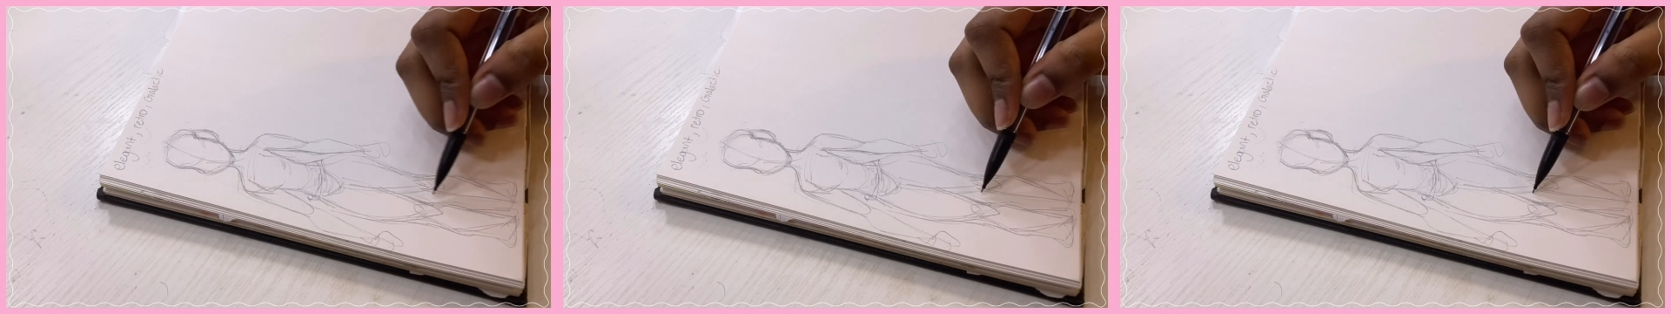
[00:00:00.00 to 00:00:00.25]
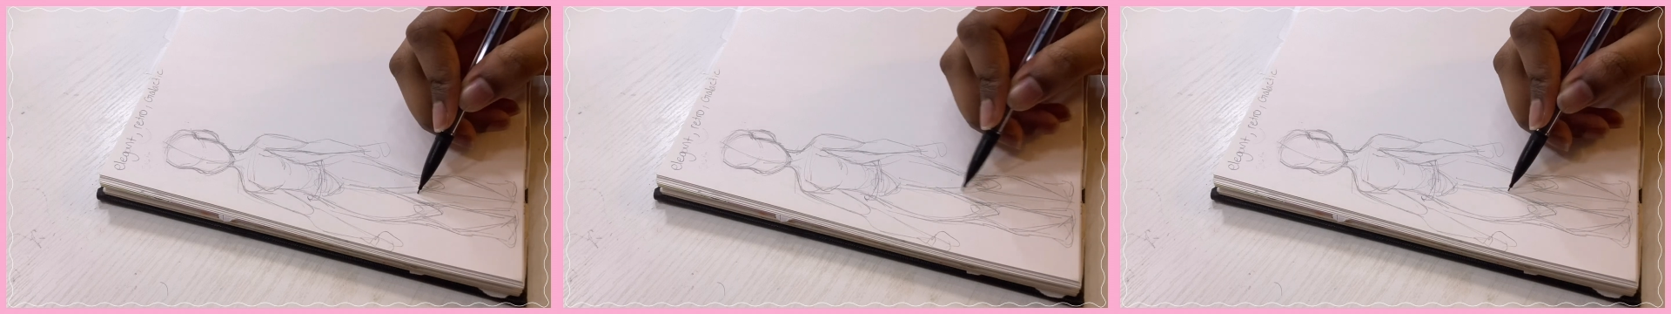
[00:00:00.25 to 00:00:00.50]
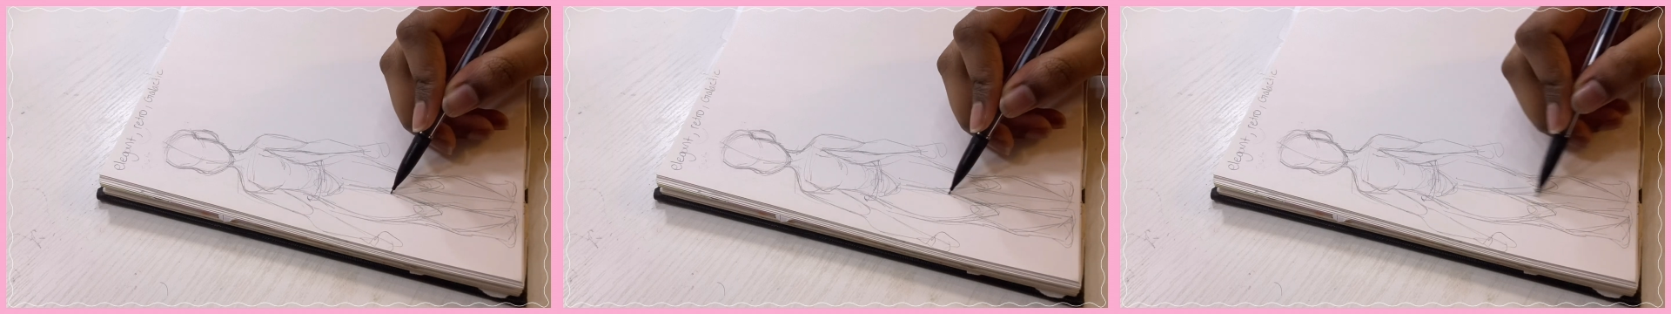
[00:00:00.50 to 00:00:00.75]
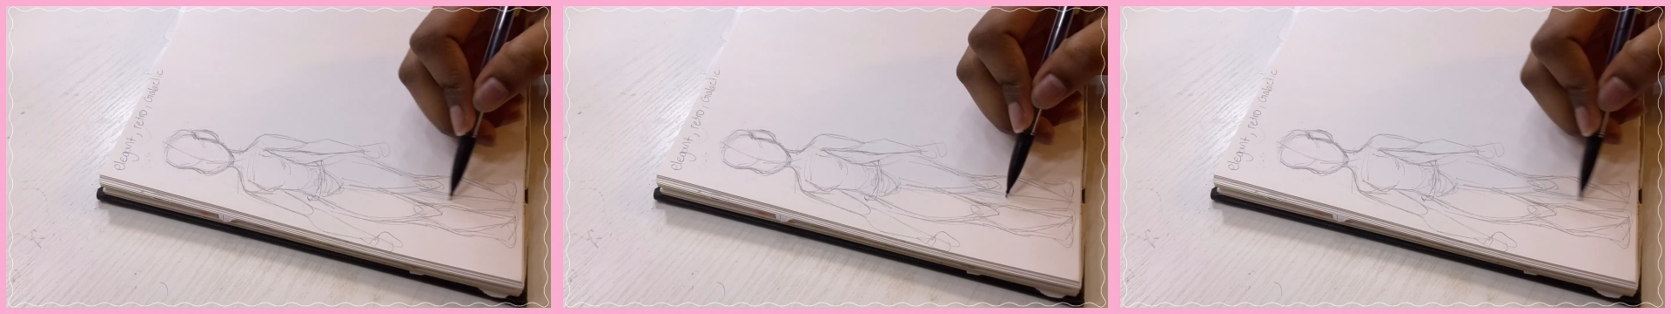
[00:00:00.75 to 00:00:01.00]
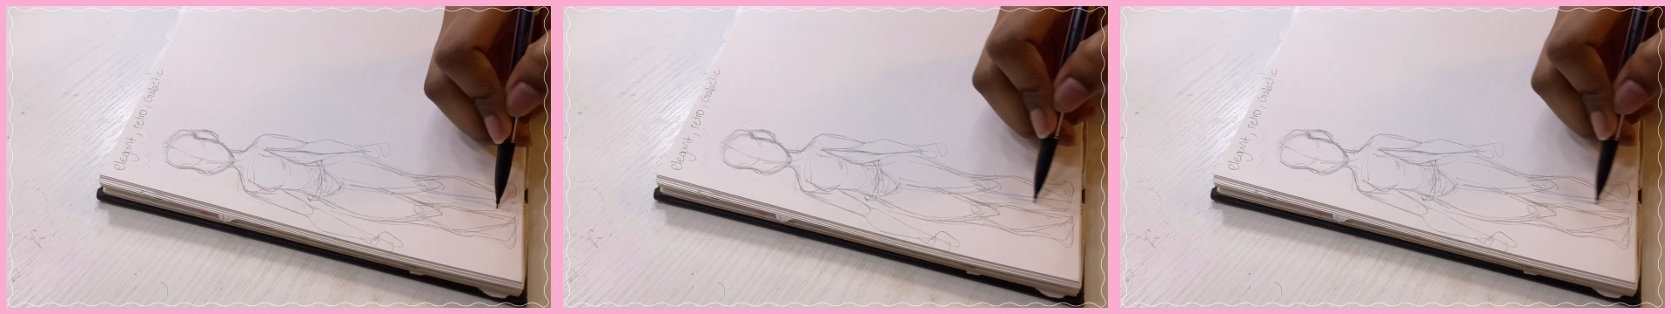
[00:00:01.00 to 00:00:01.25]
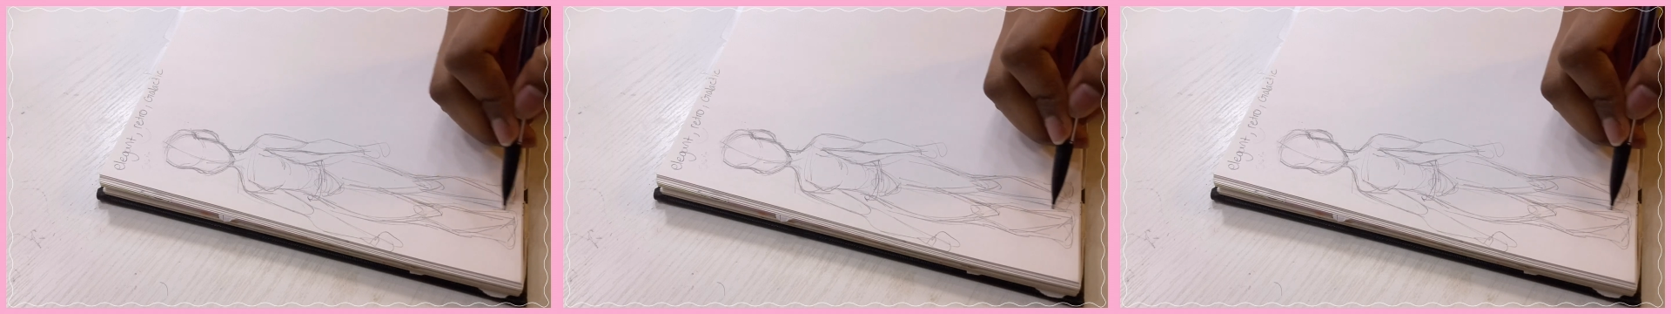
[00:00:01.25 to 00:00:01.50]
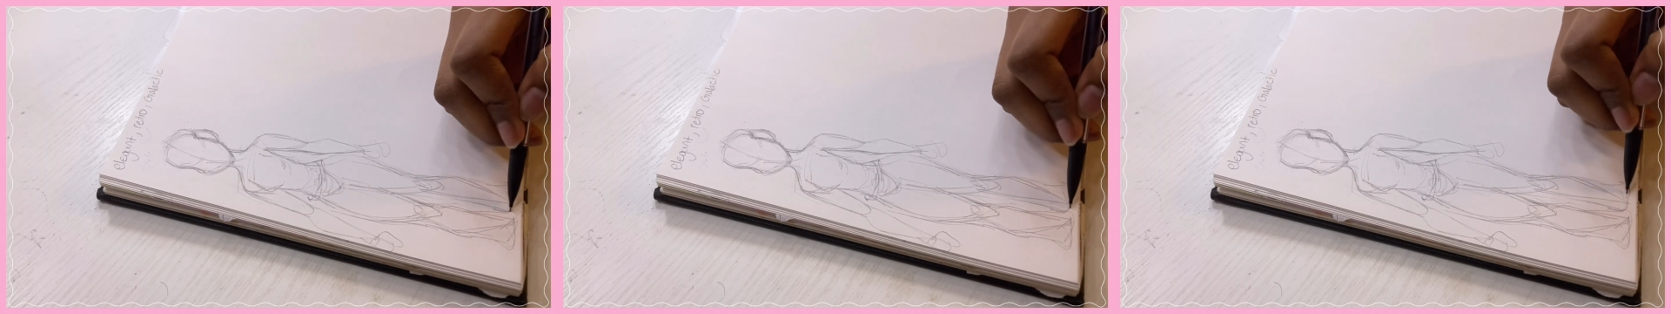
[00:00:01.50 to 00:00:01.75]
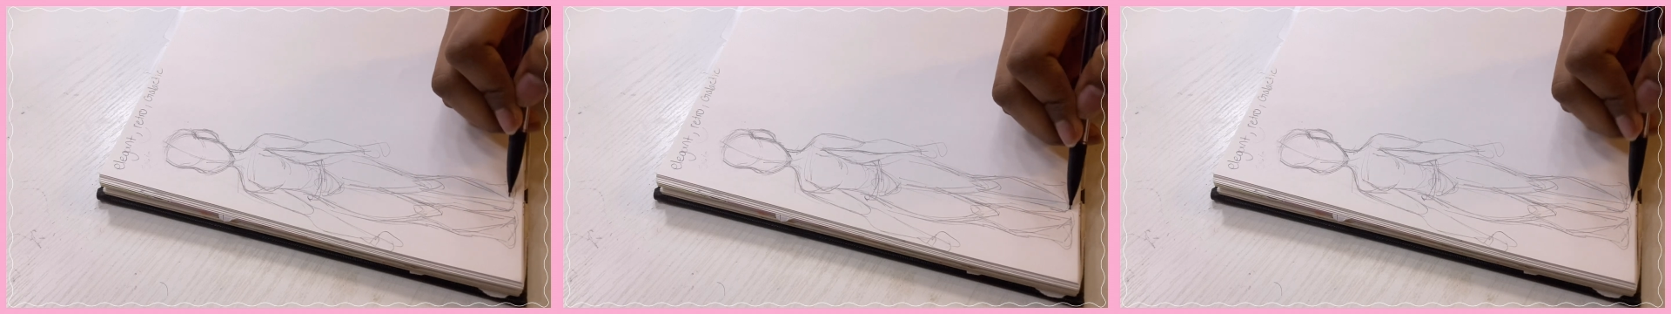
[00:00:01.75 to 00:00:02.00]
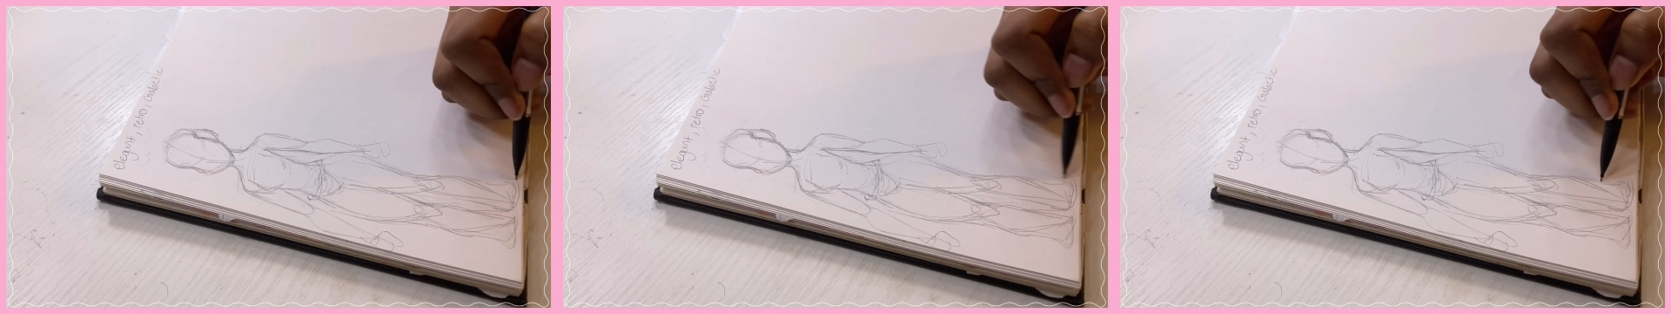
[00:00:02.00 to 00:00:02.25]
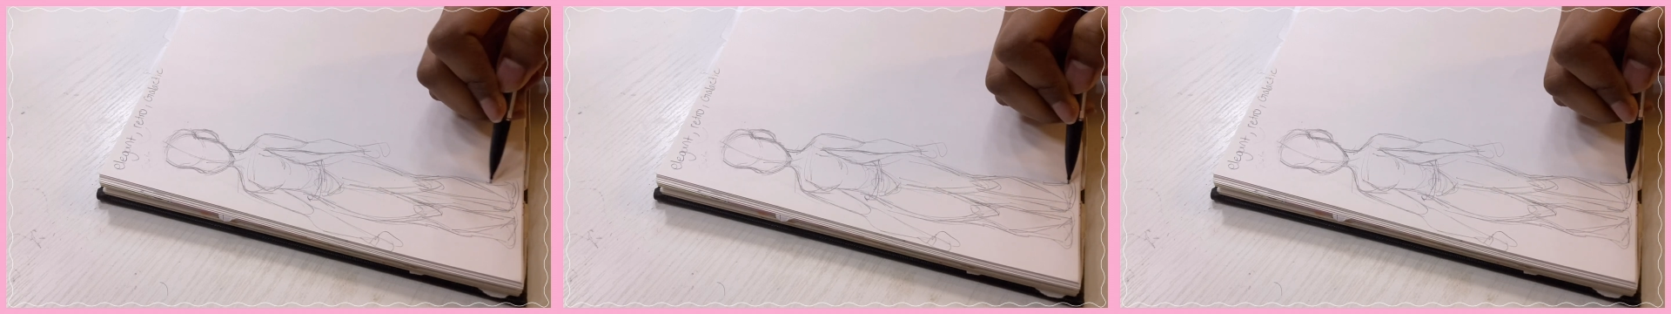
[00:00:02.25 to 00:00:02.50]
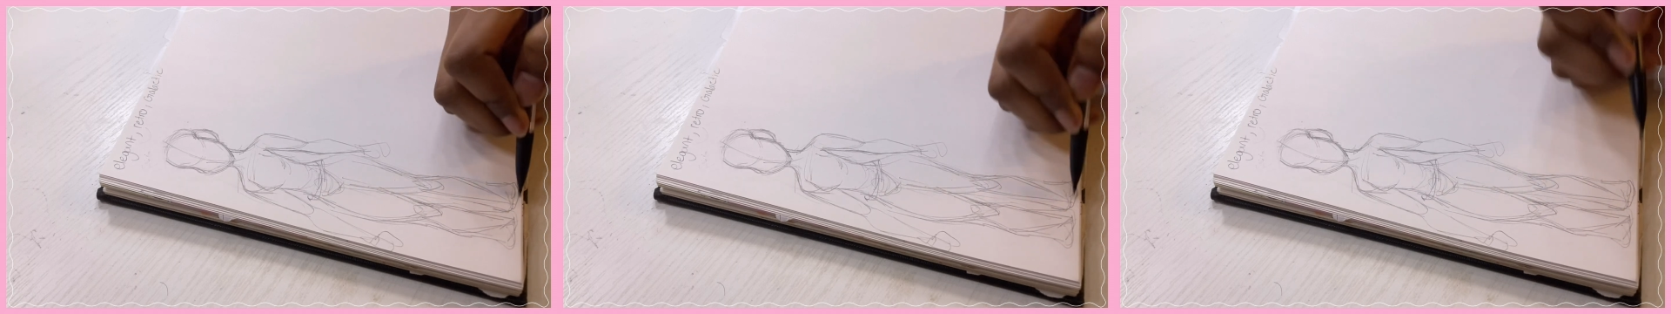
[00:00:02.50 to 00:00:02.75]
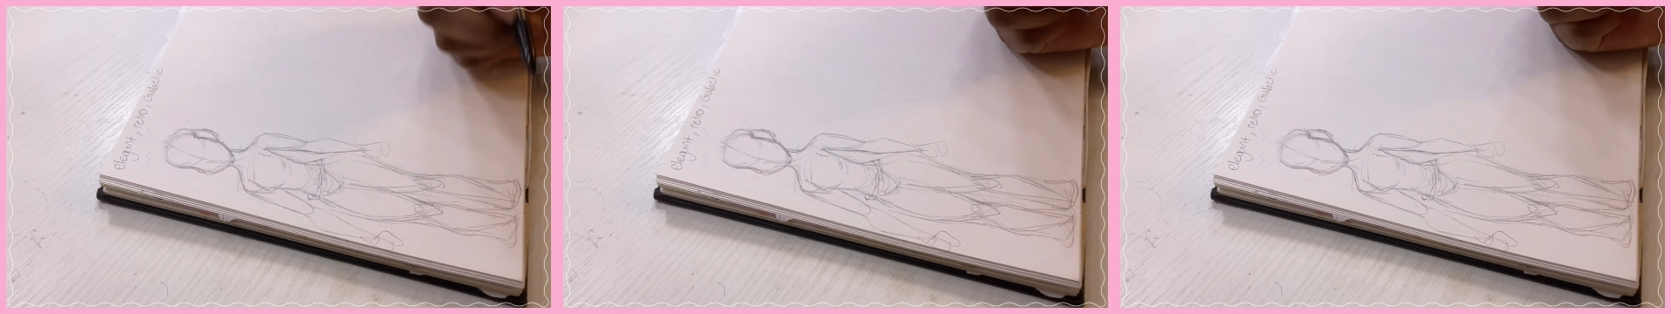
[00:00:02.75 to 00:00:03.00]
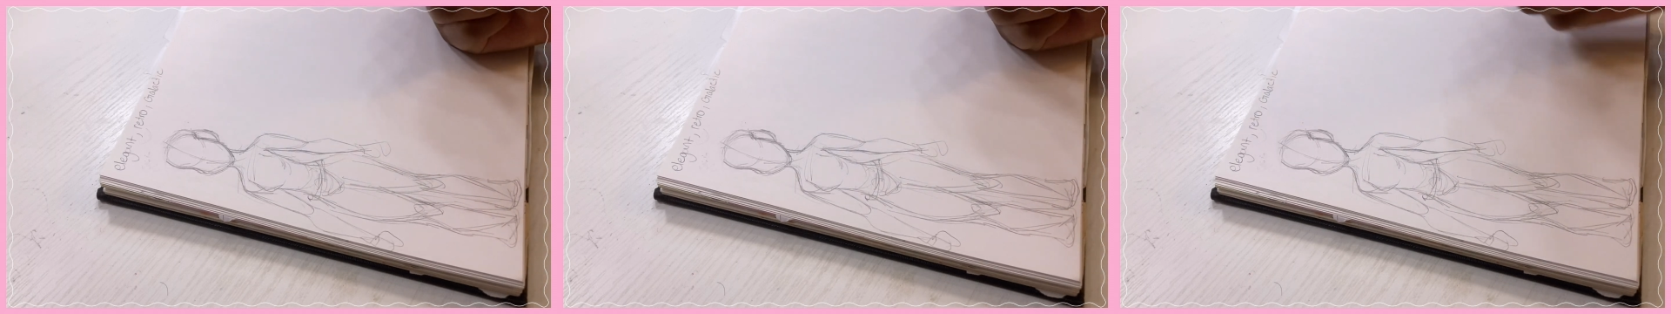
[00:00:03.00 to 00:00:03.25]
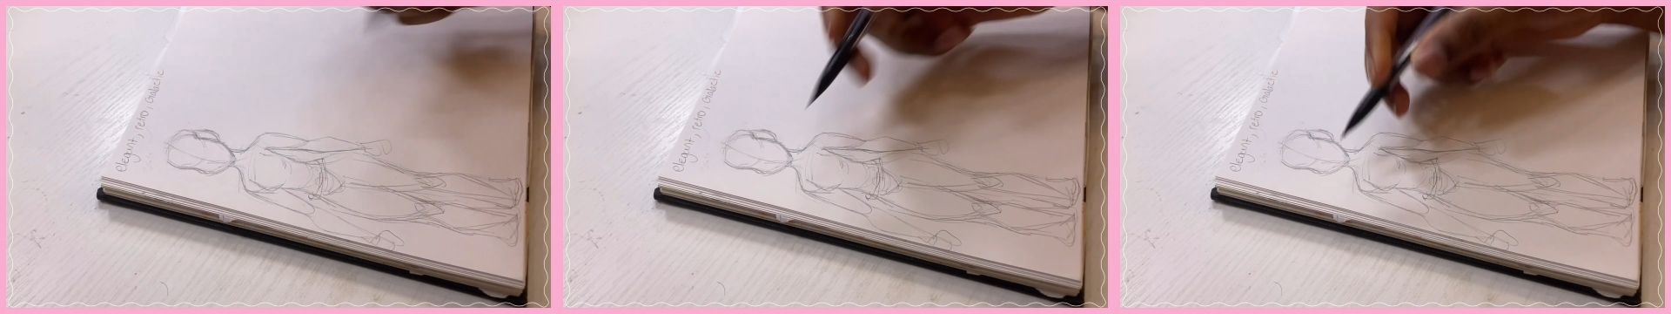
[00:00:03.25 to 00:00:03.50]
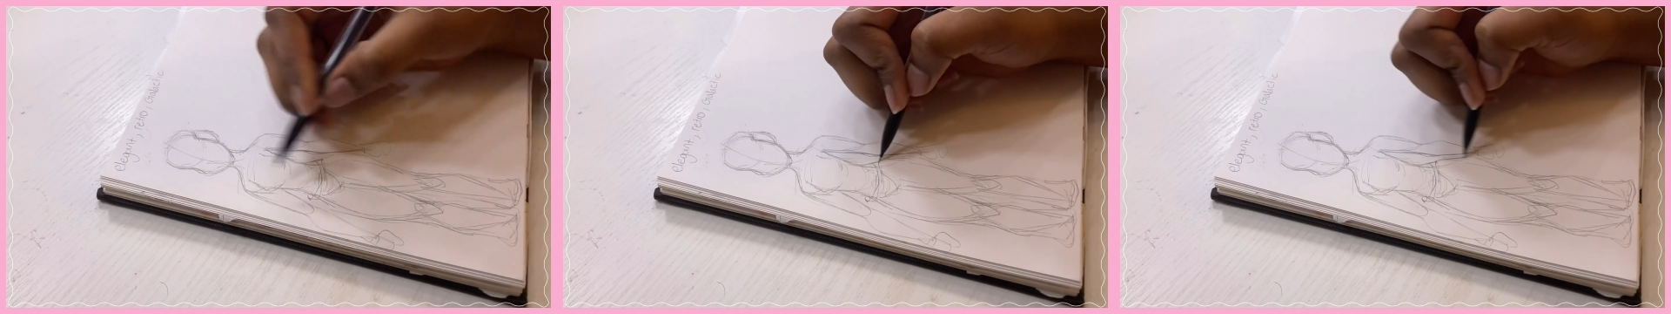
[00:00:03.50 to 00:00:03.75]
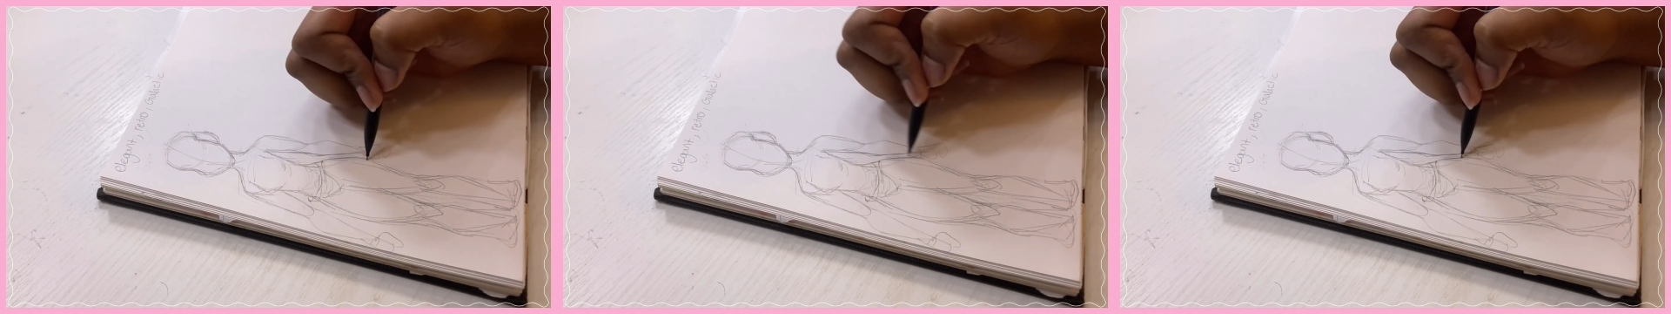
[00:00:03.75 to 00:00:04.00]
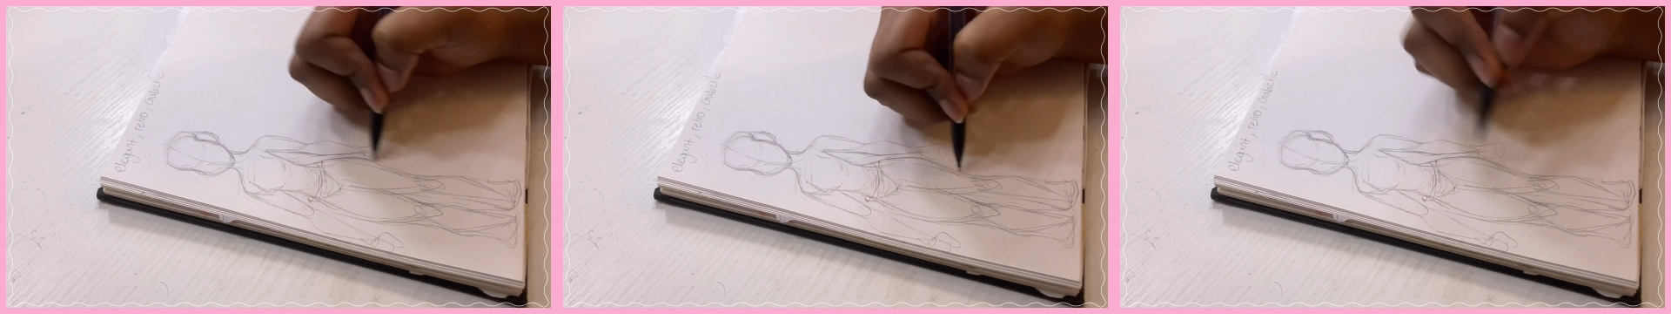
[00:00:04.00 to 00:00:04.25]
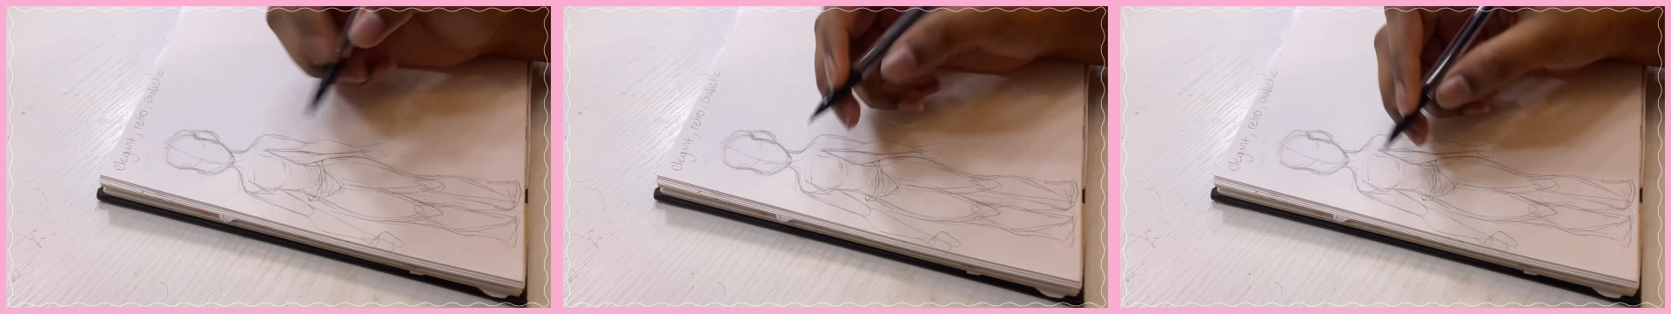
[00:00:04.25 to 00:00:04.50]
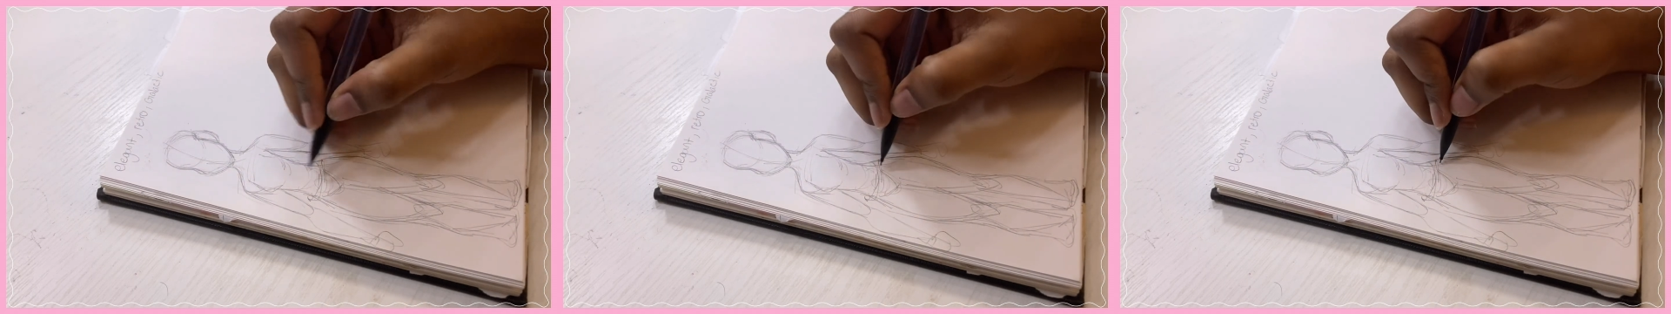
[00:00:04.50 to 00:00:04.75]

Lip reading: [unreadable: no face in view]